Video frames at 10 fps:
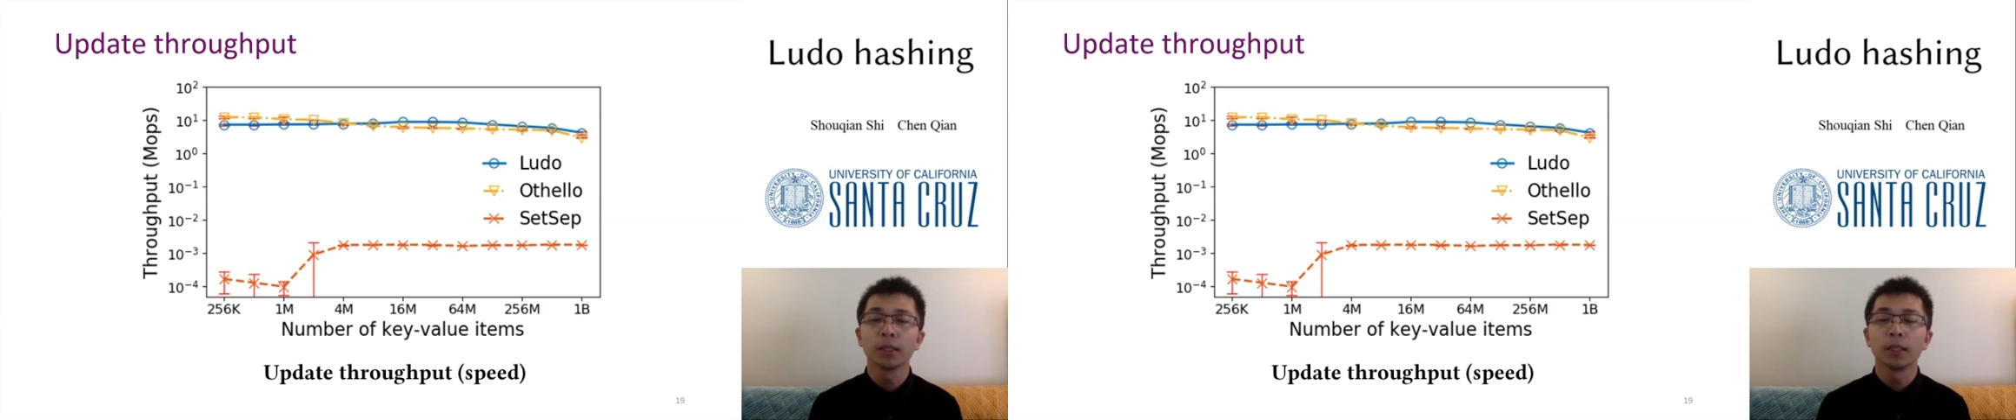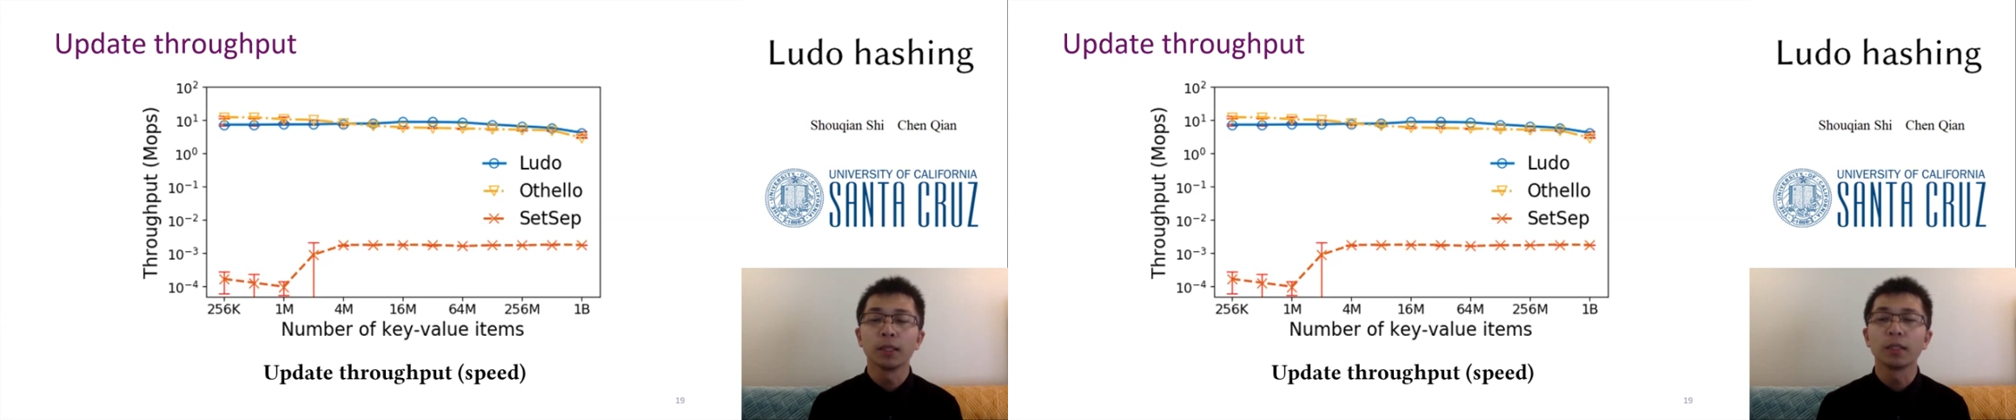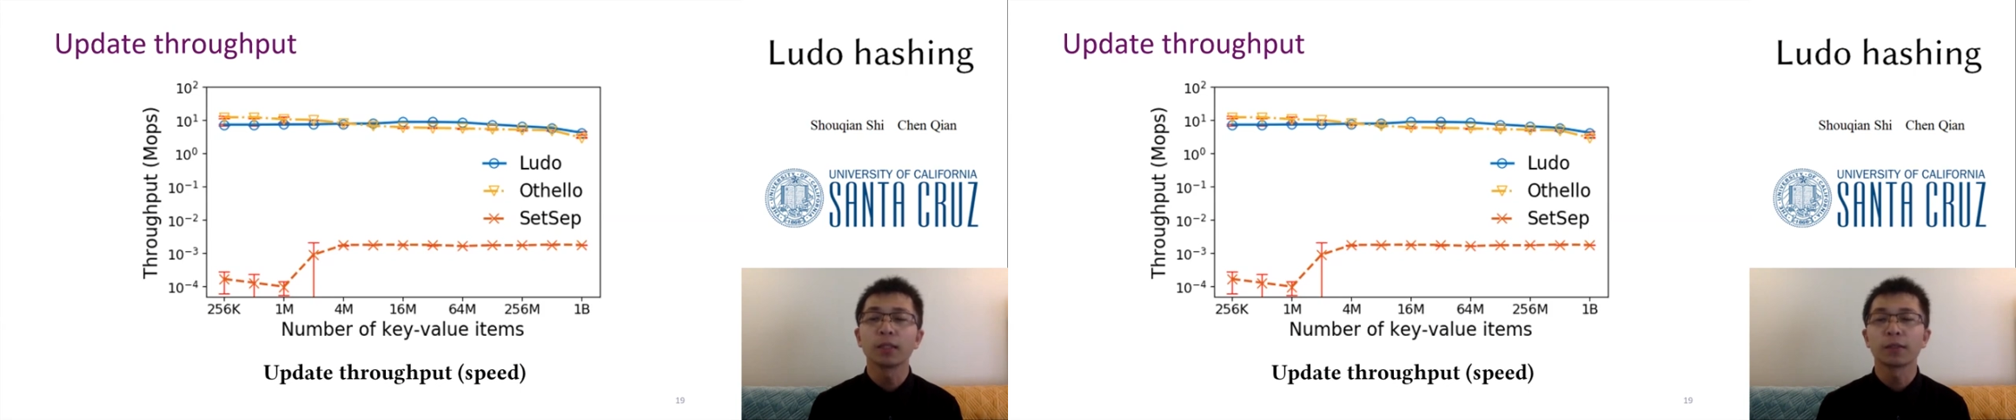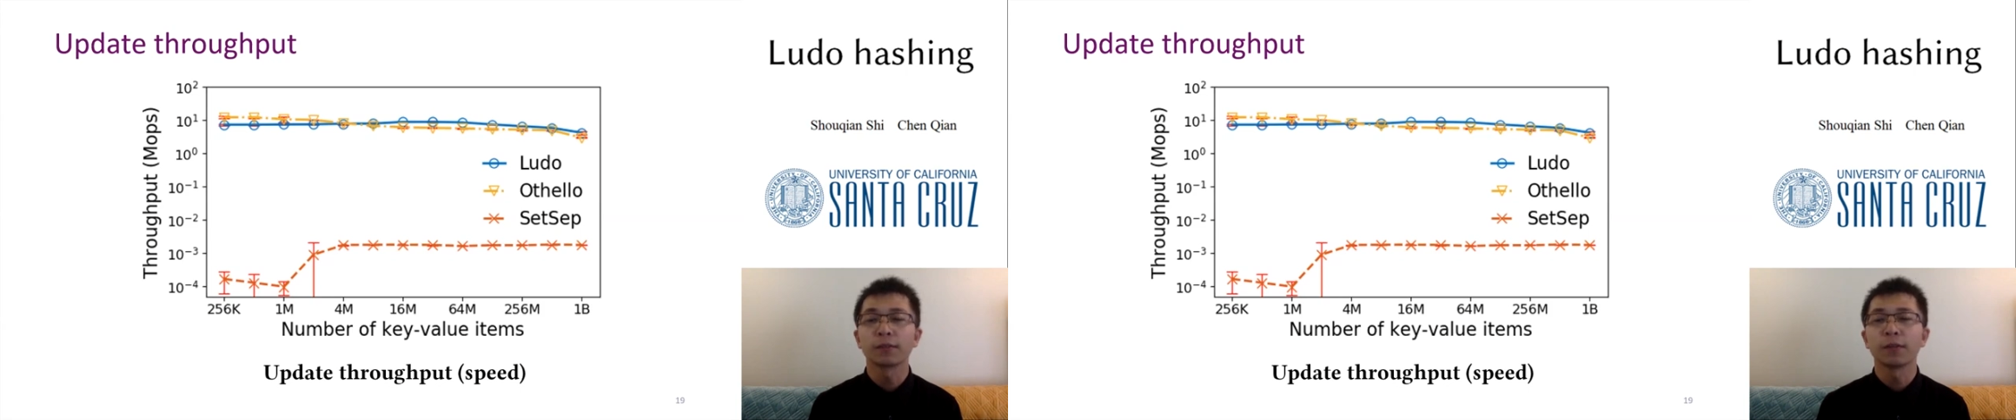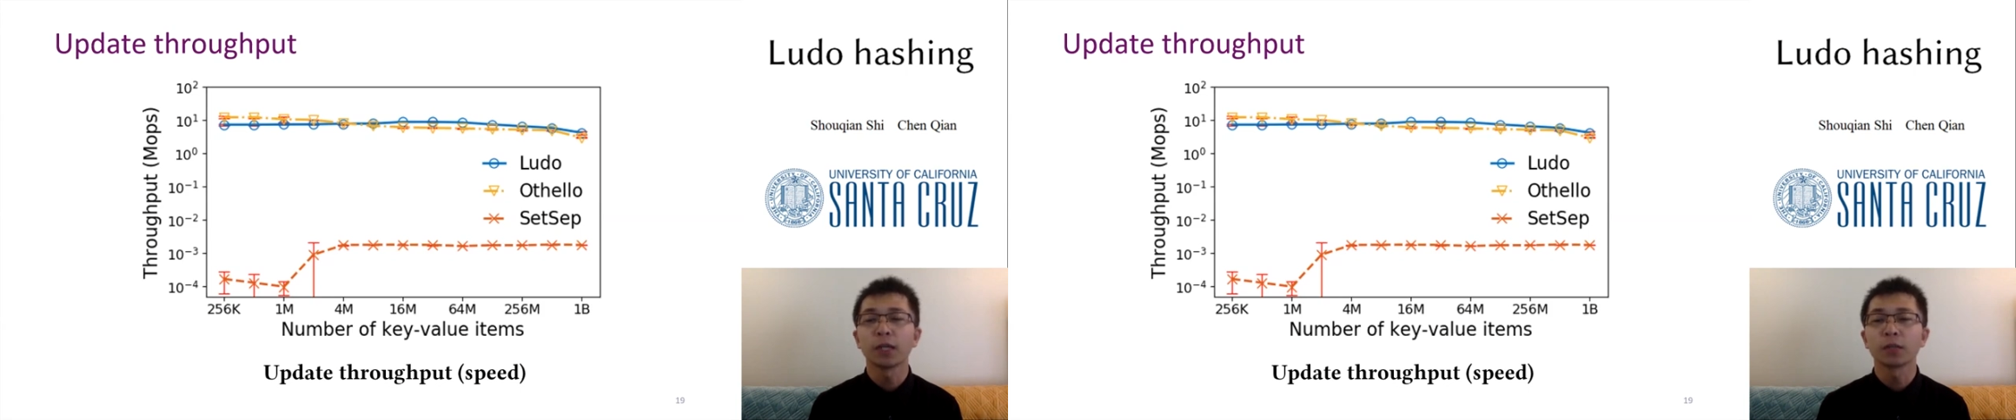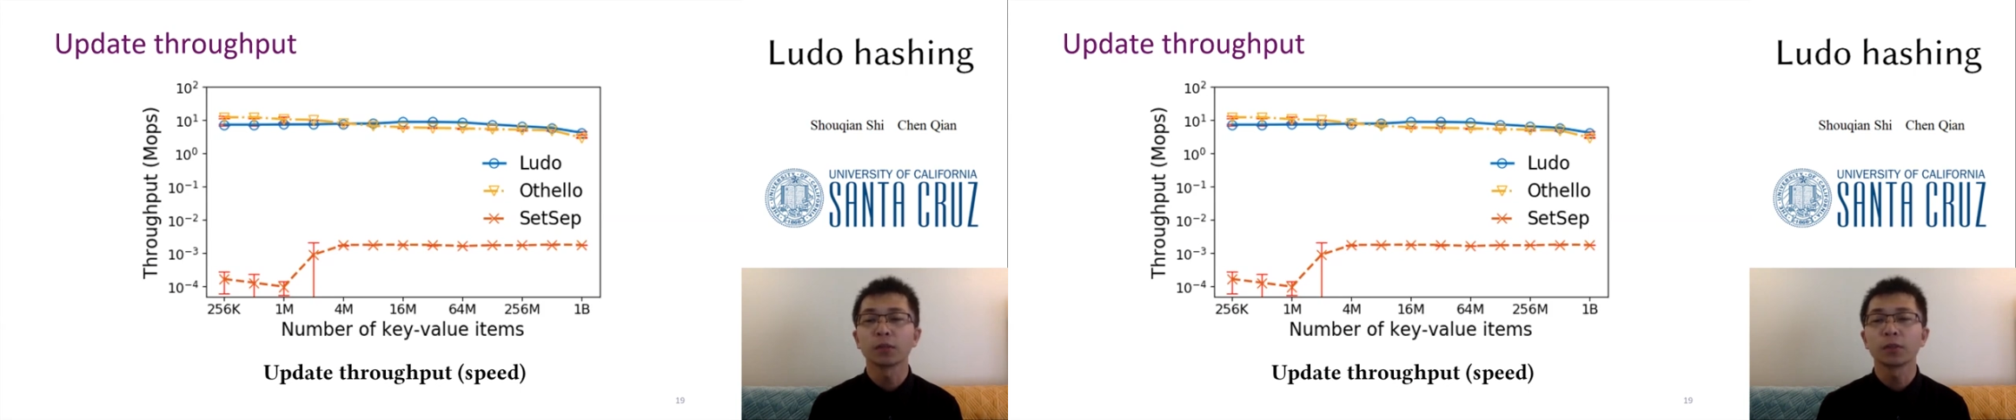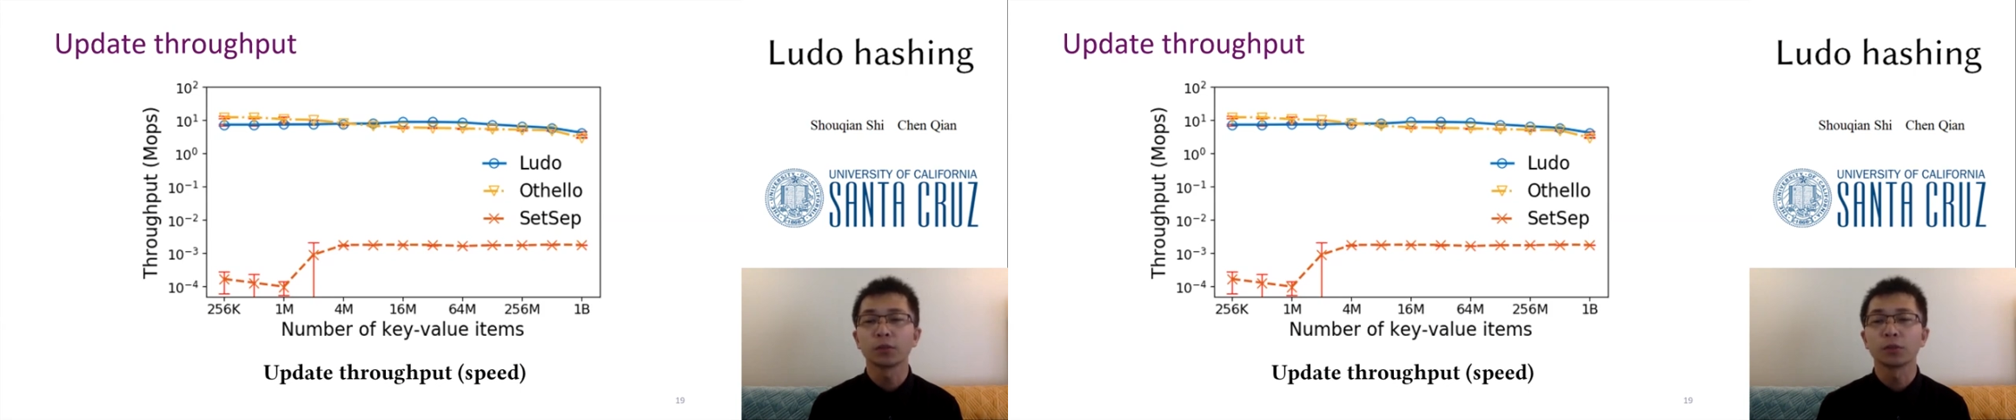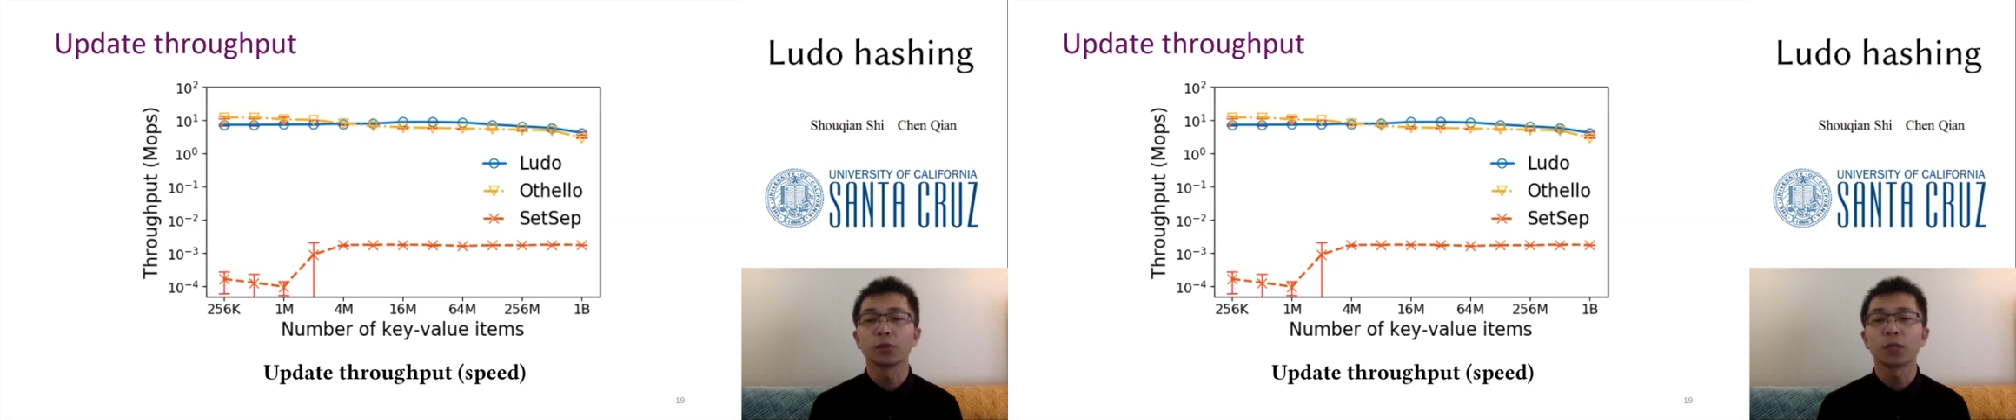and length of the values
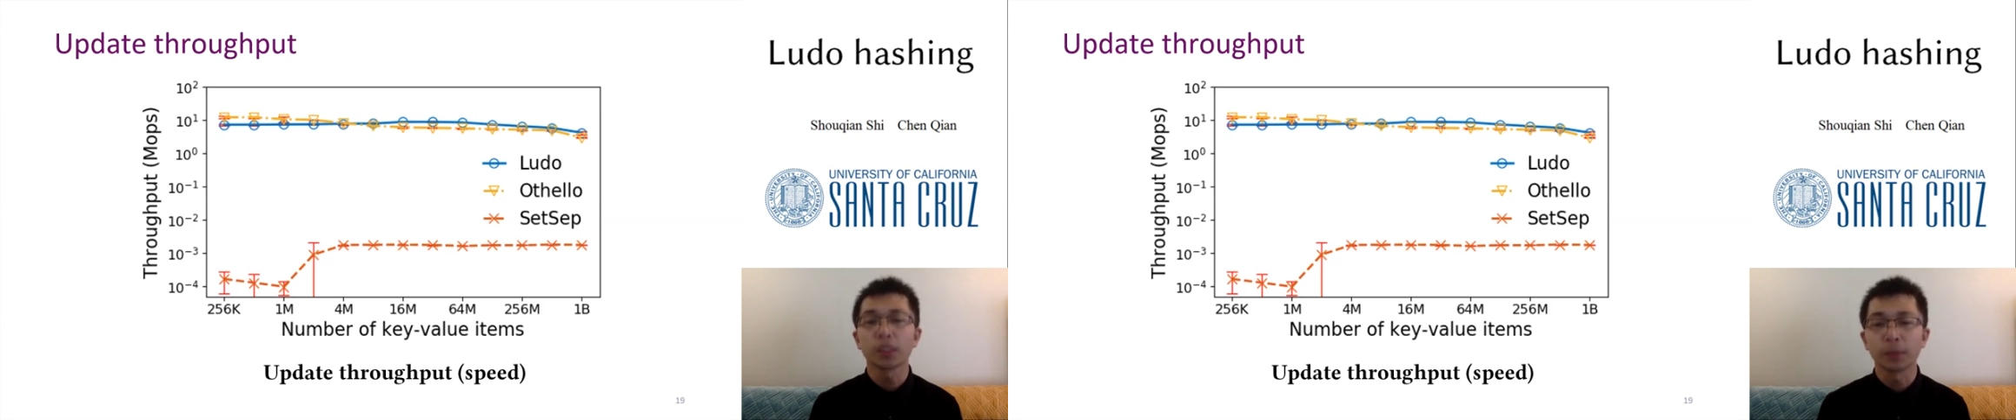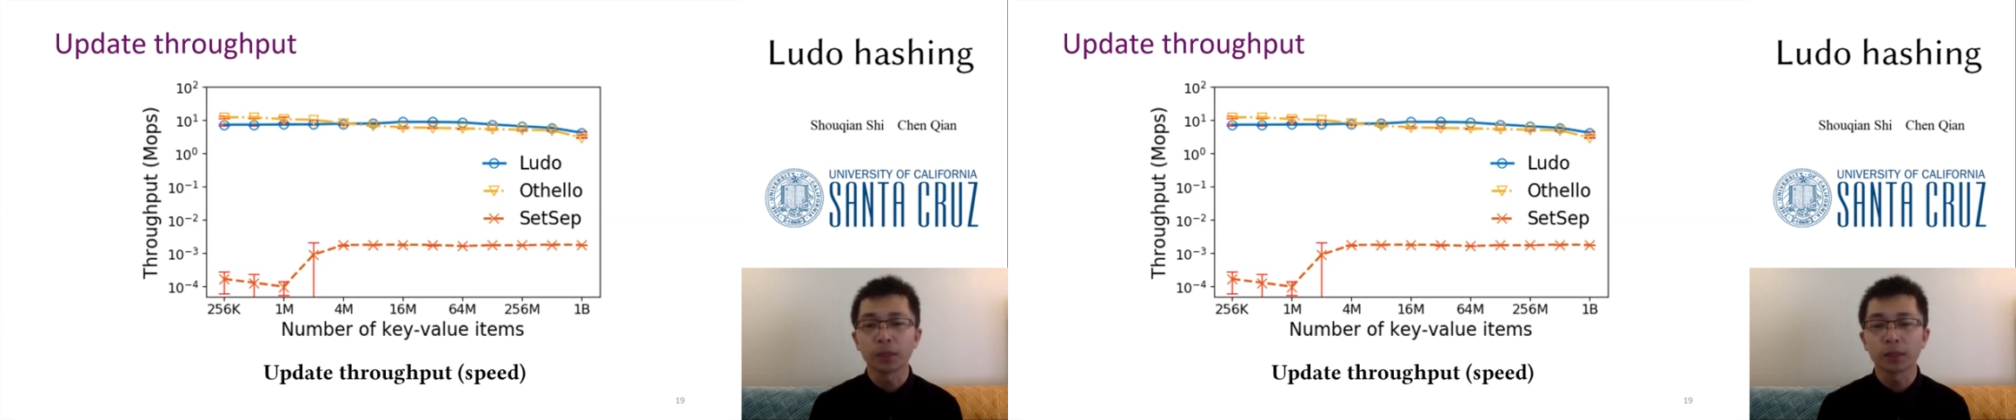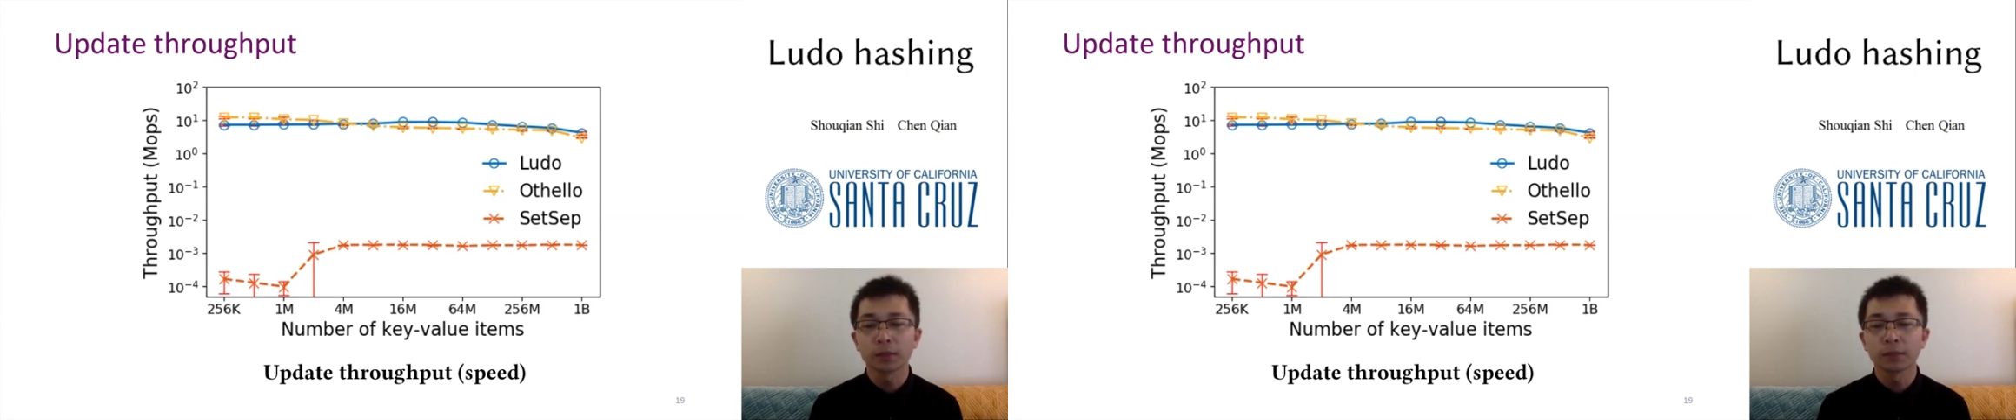to 20 bits,